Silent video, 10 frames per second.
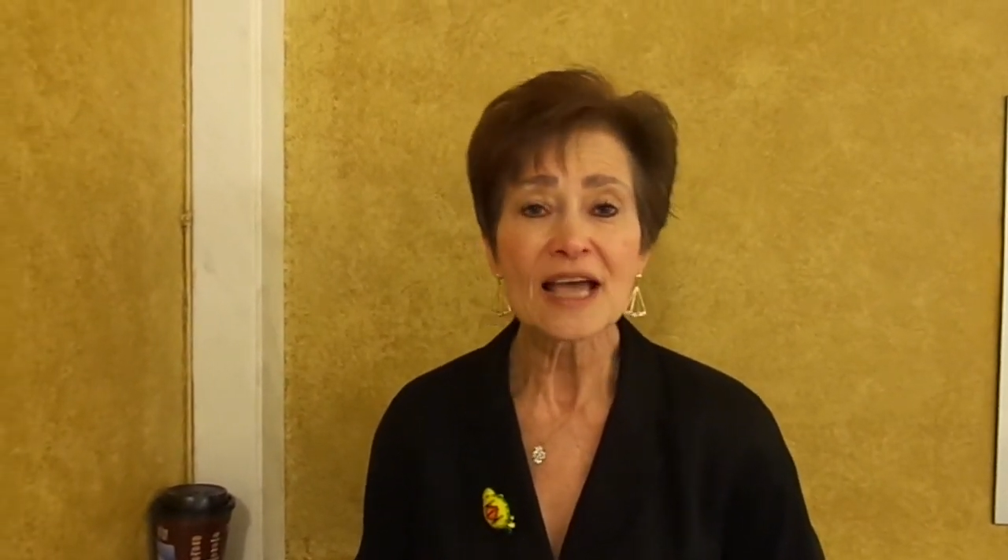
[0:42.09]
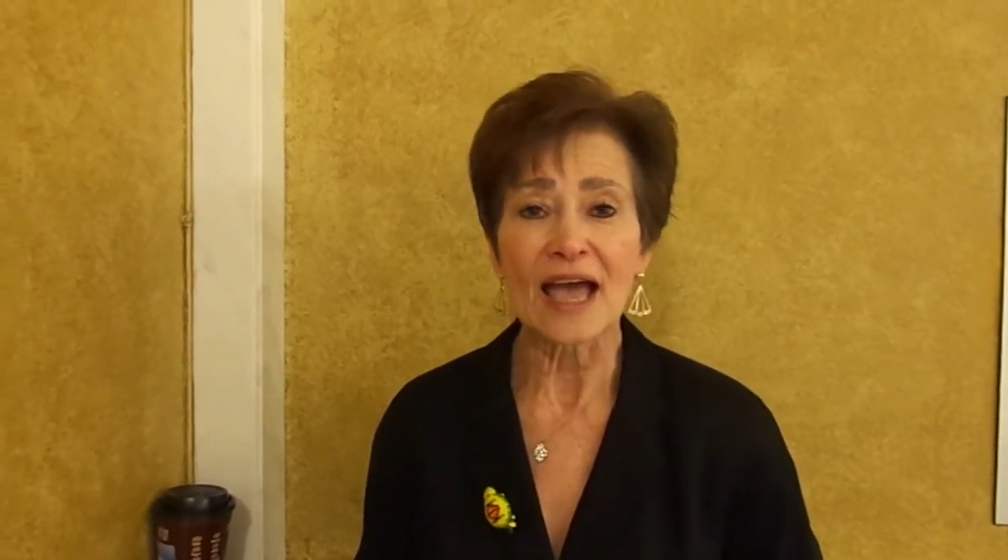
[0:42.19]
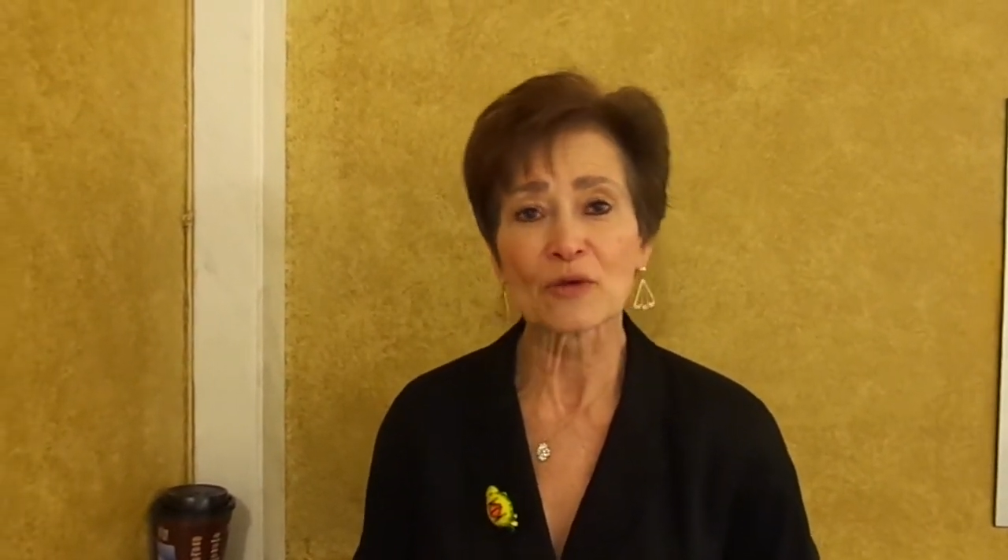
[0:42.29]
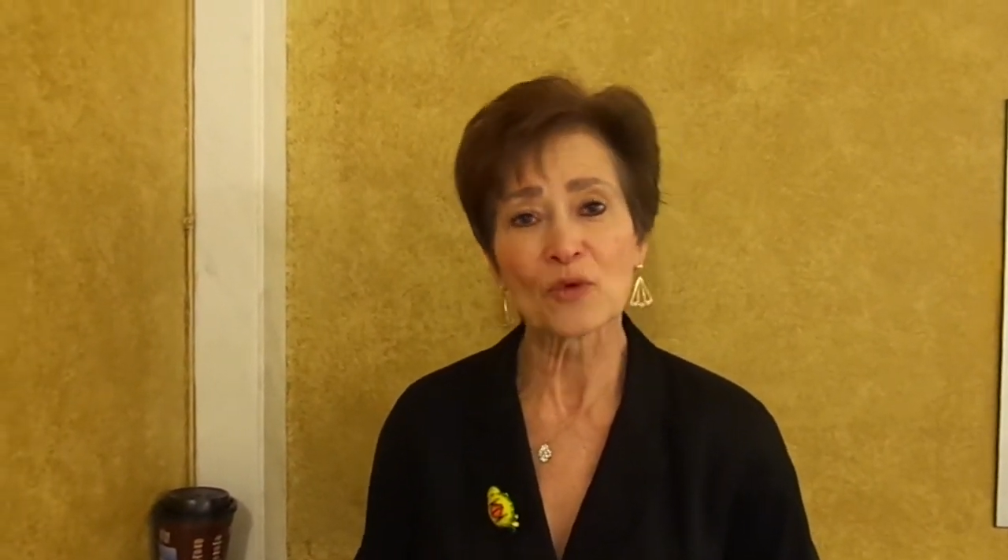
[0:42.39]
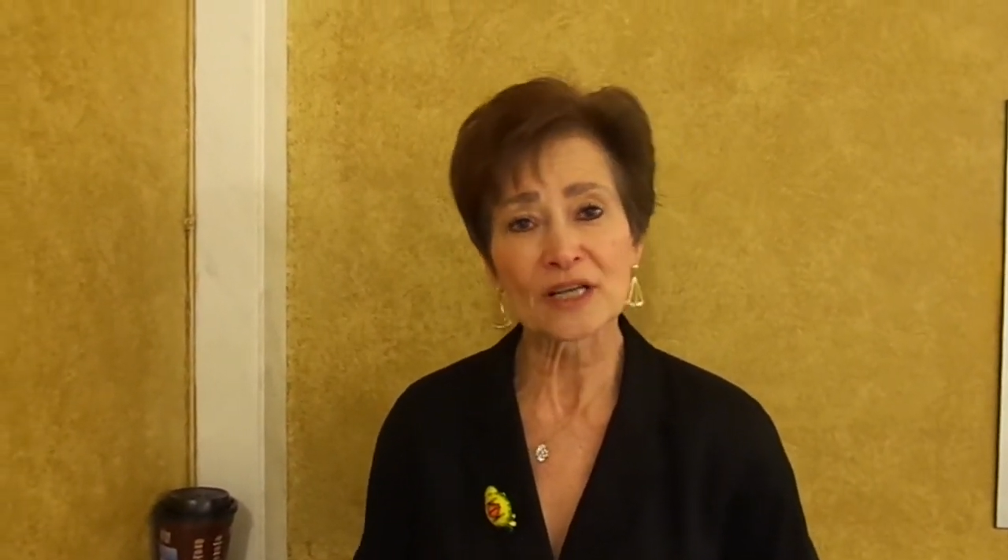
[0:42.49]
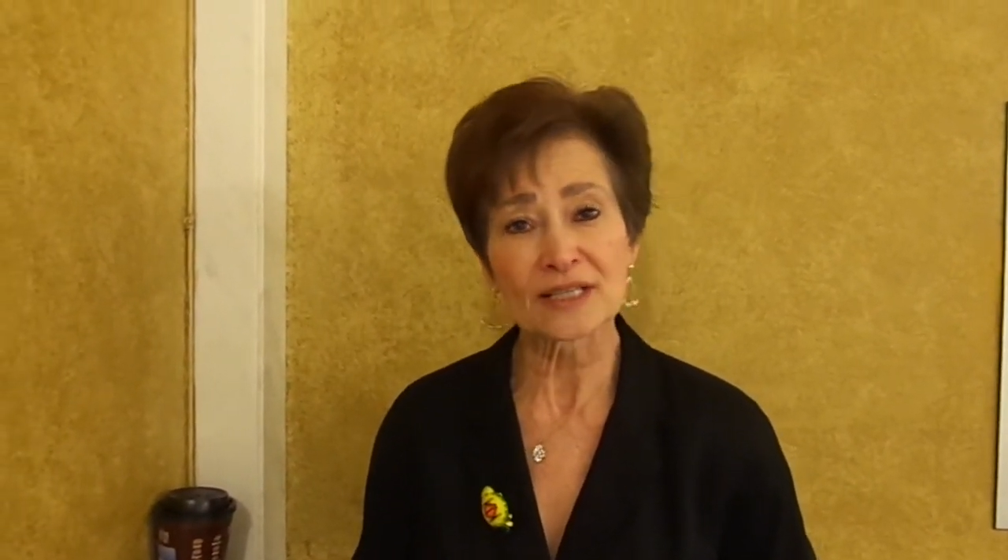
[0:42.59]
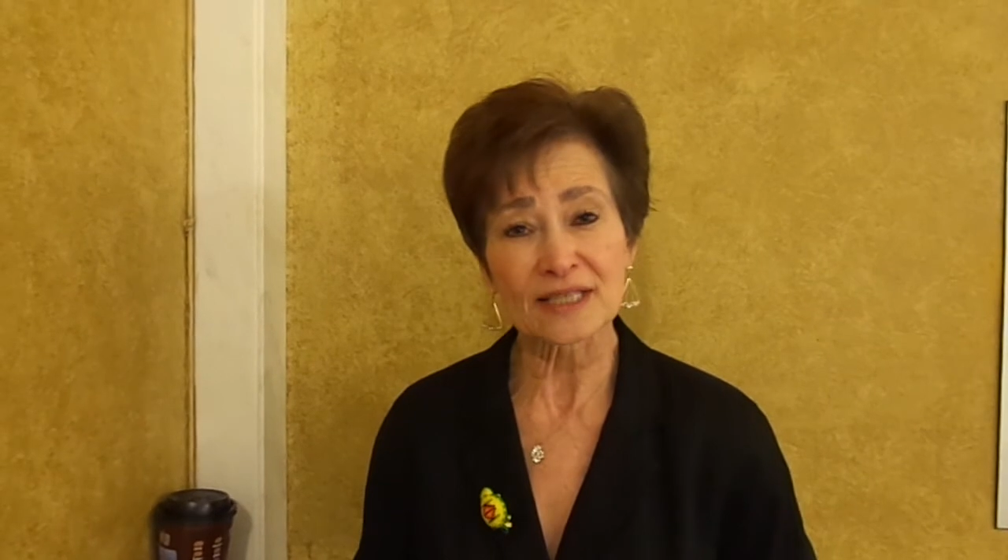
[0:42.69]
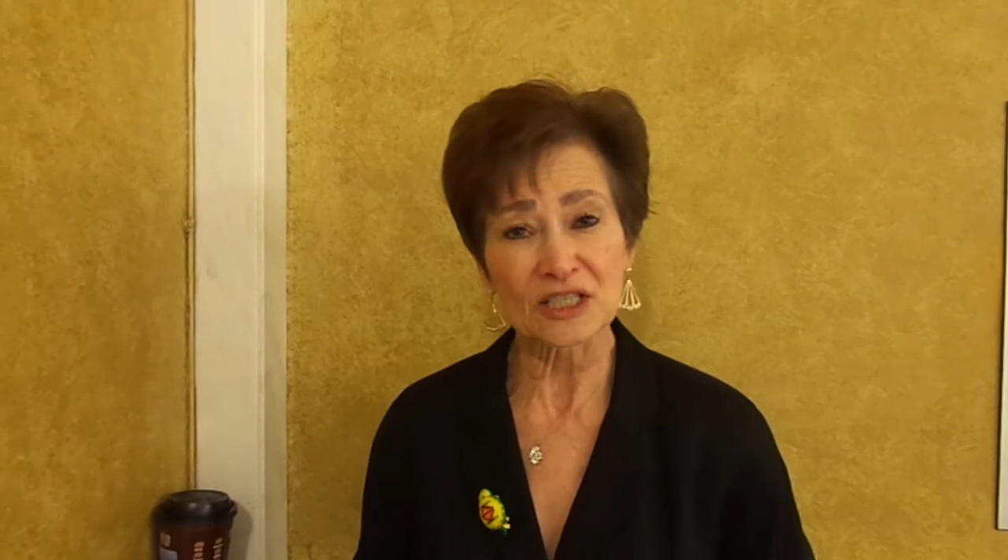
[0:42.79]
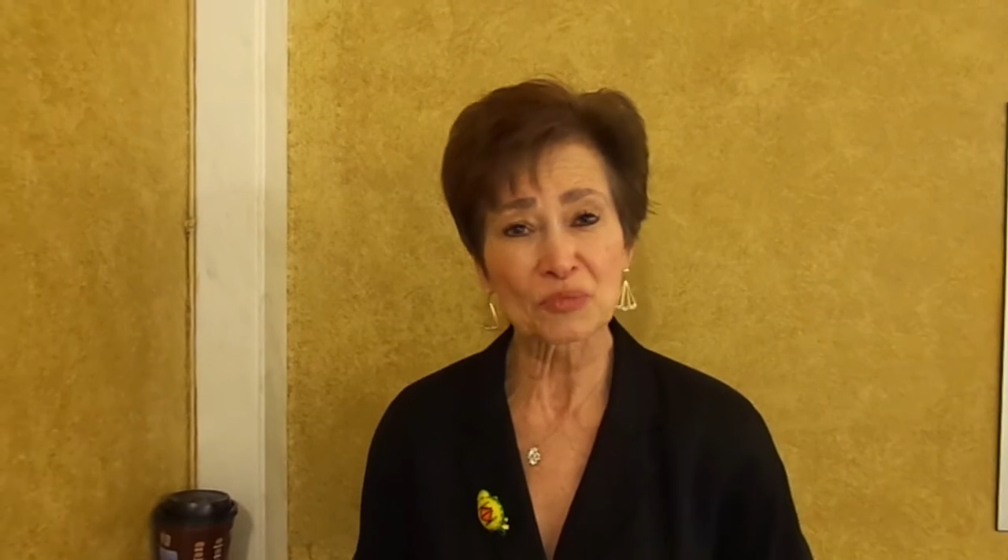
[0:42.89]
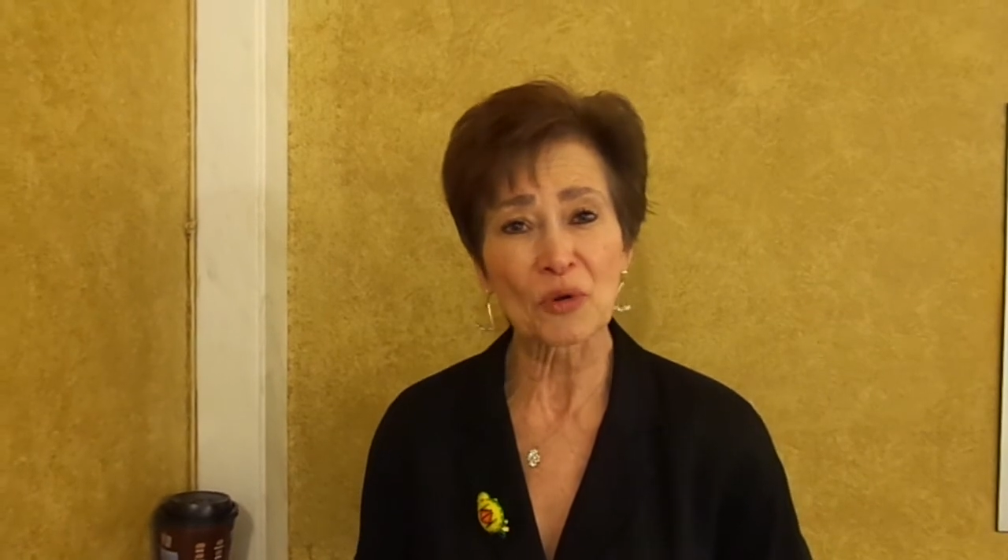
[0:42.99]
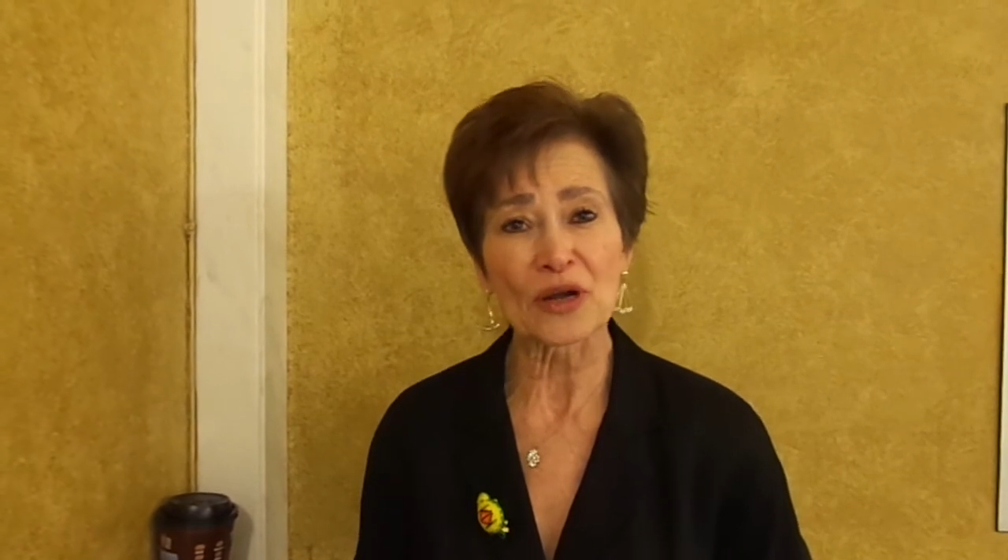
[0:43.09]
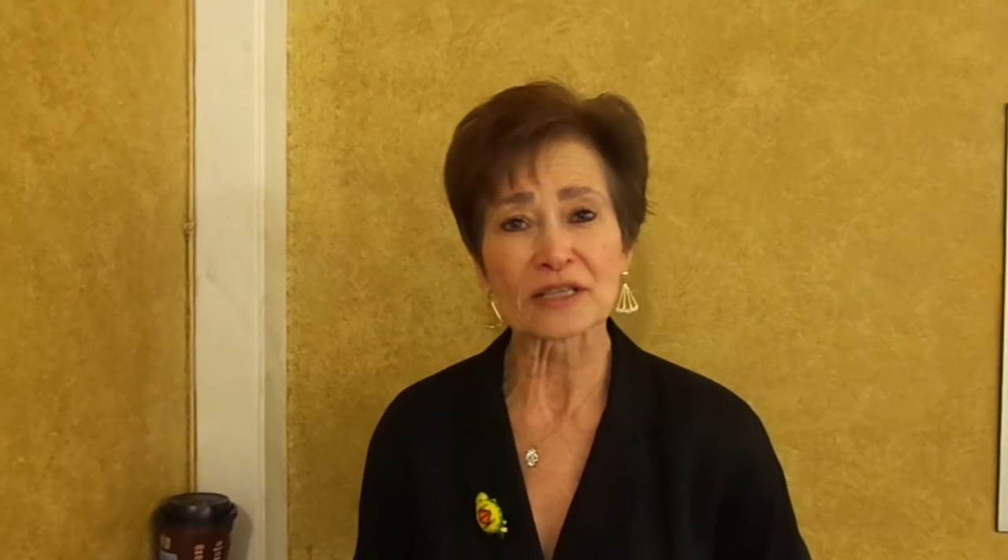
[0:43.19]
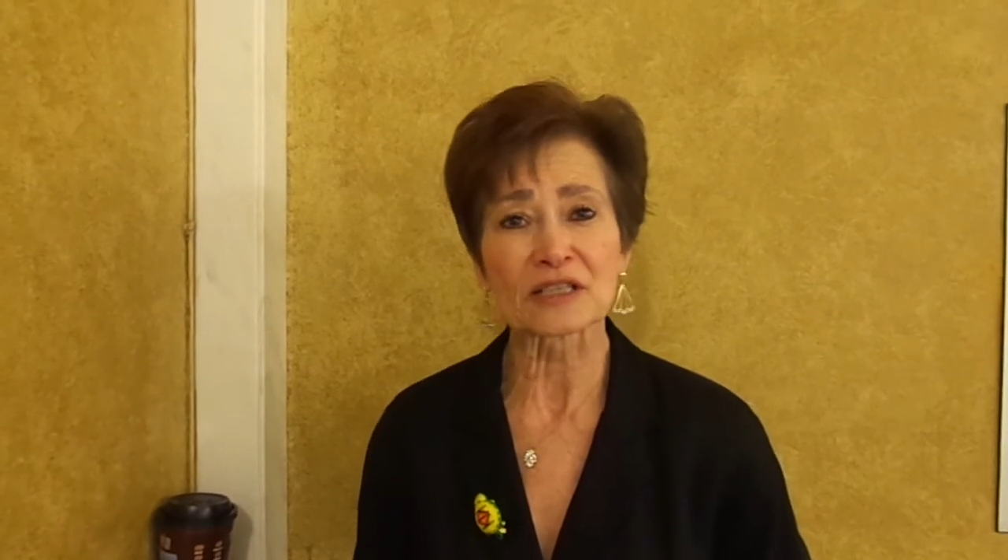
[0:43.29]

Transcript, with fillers: and one in six boys